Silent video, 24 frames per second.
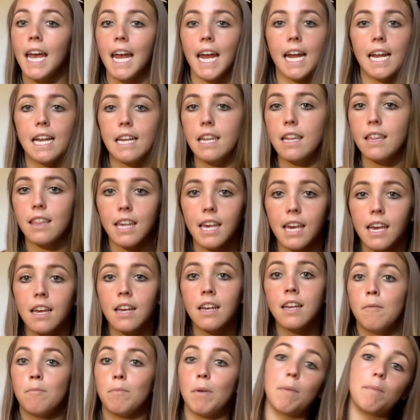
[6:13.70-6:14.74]
anything.
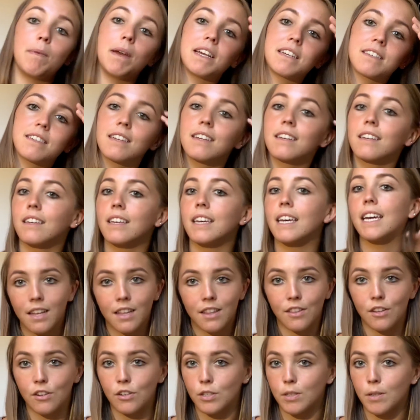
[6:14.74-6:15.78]
But basically,
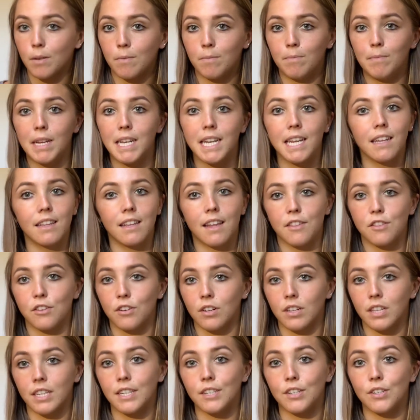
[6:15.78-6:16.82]
there's many leather
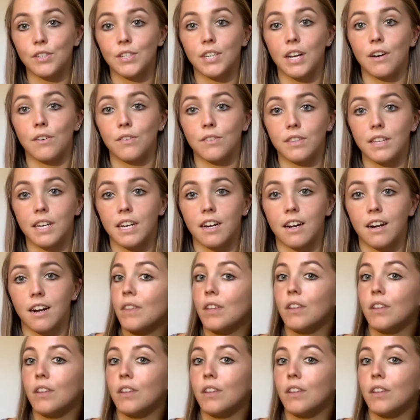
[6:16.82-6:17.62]
cleaners out there.